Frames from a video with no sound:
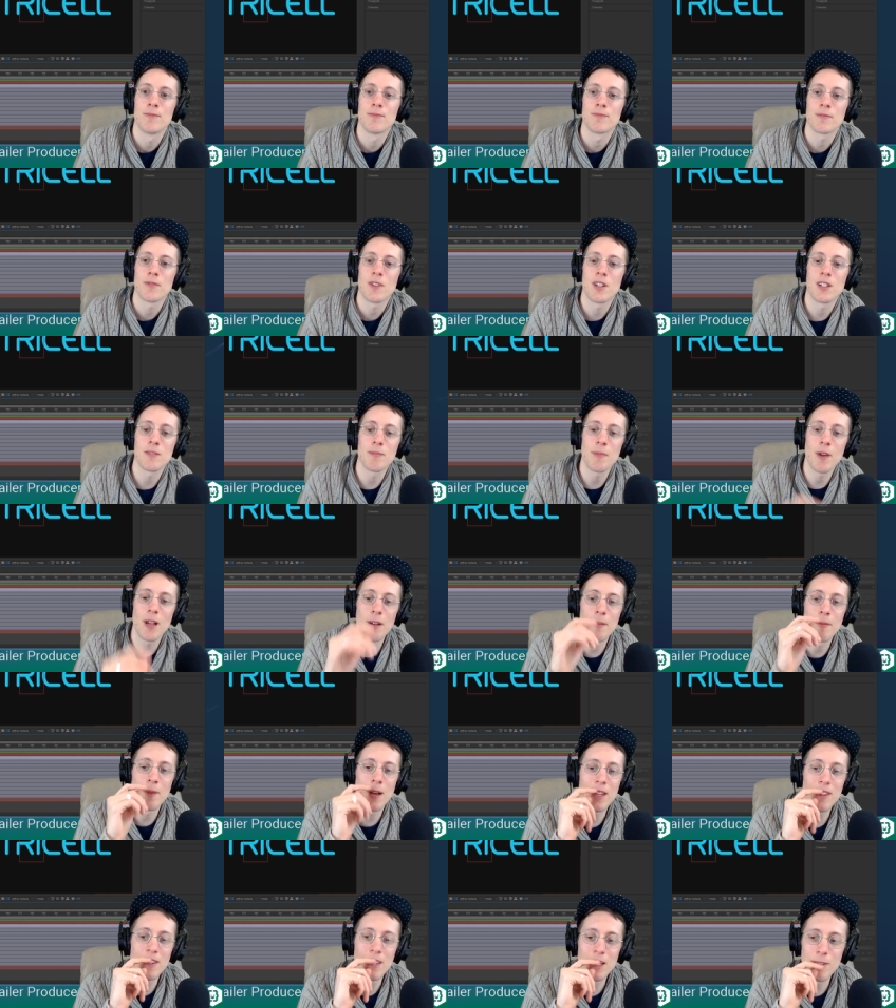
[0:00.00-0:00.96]
Because
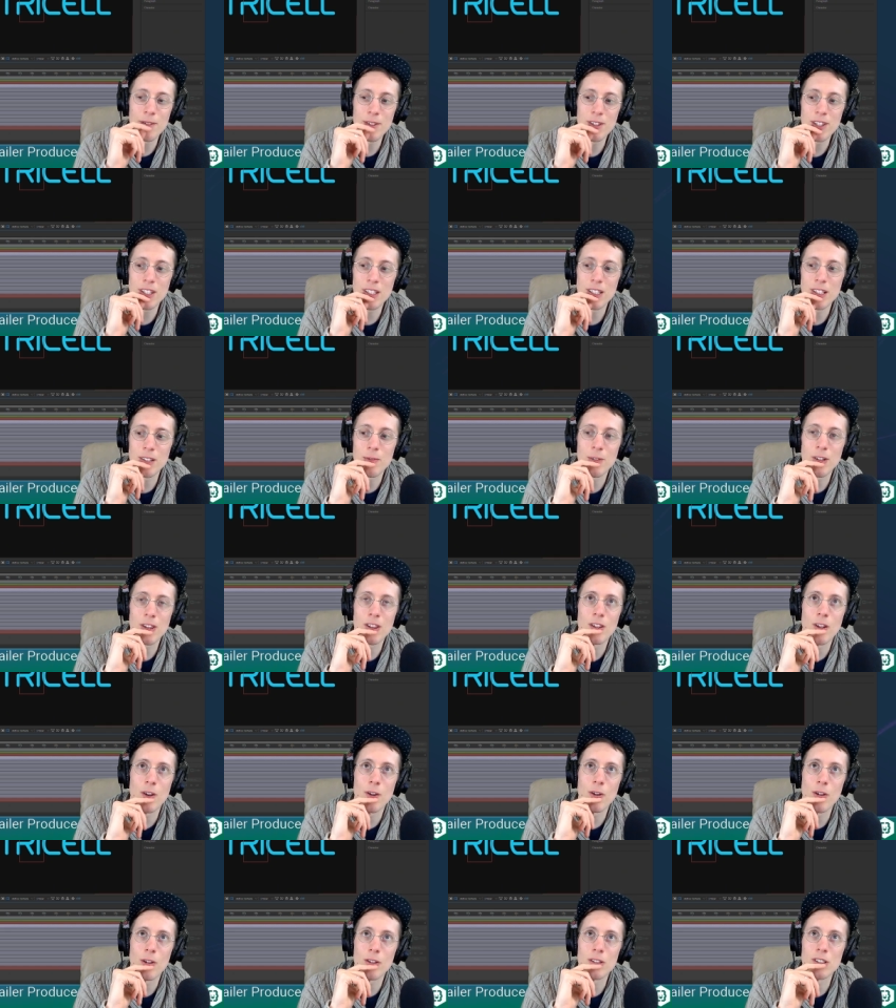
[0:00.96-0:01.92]
my thing with
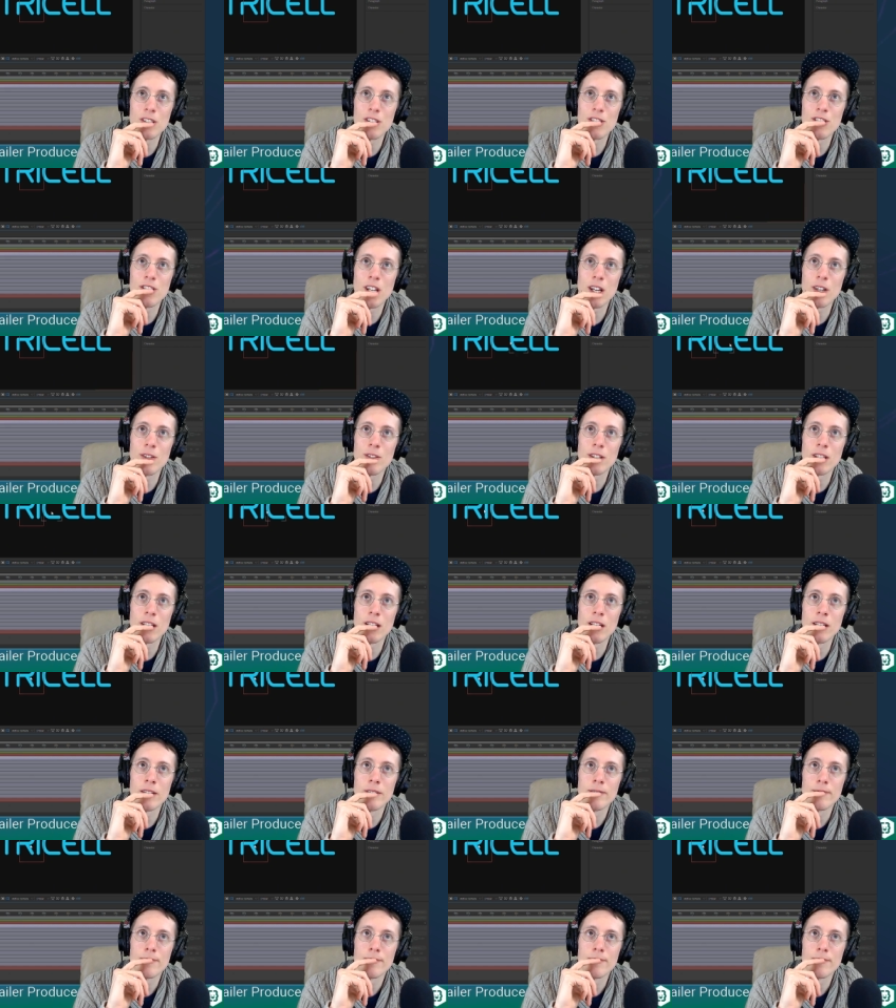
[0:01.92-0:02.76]
logos is generally